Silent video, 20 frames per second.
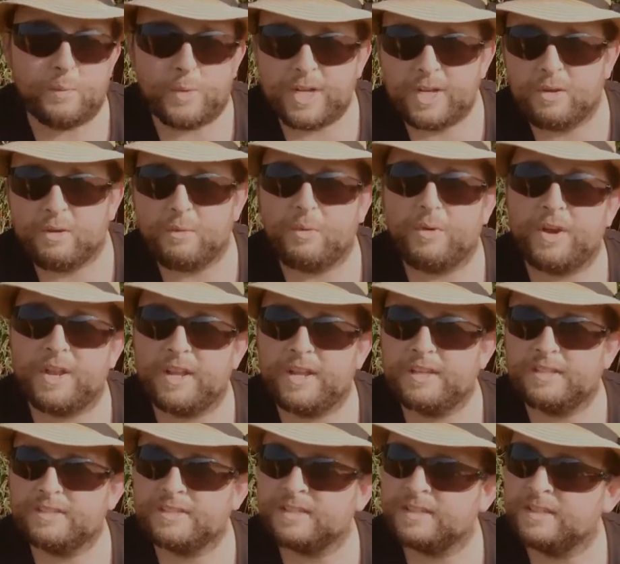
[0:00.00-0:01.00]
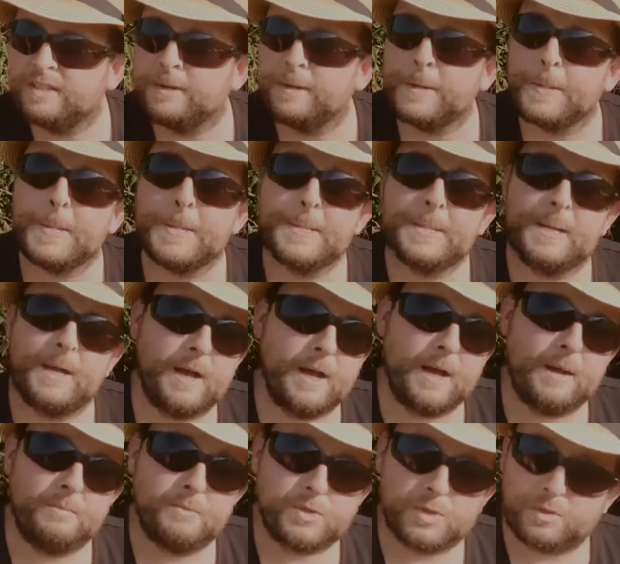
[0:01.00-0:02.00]
We know what it is.
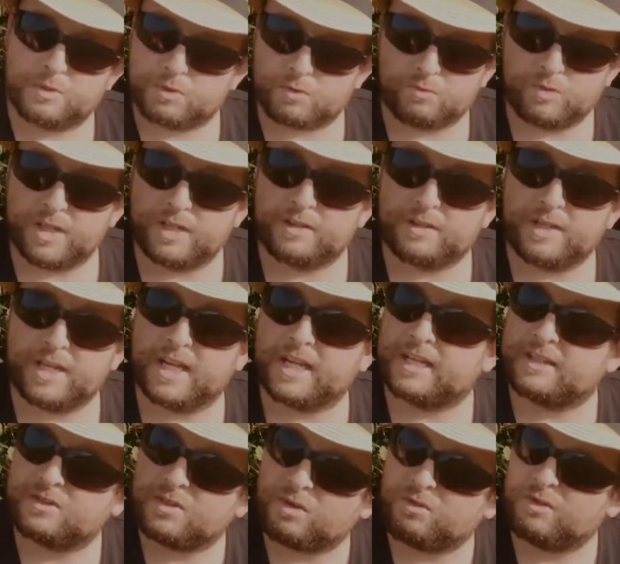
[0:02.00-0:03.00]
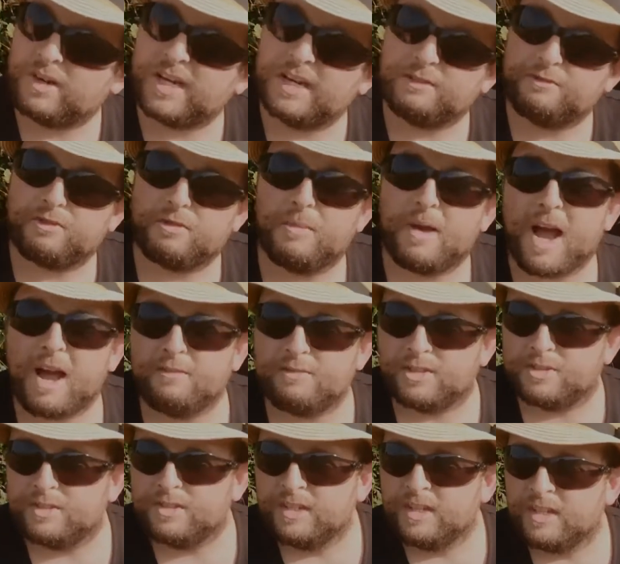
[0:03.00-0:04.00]
Um, so it's a real thing. It's not really from
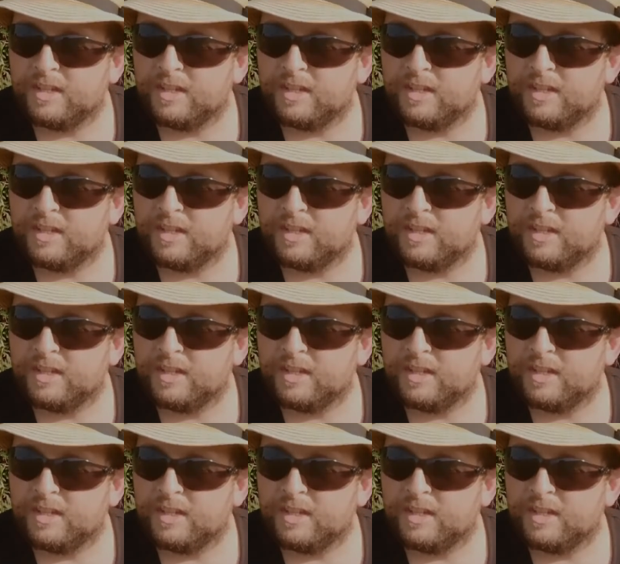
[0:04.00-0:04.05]
heaven.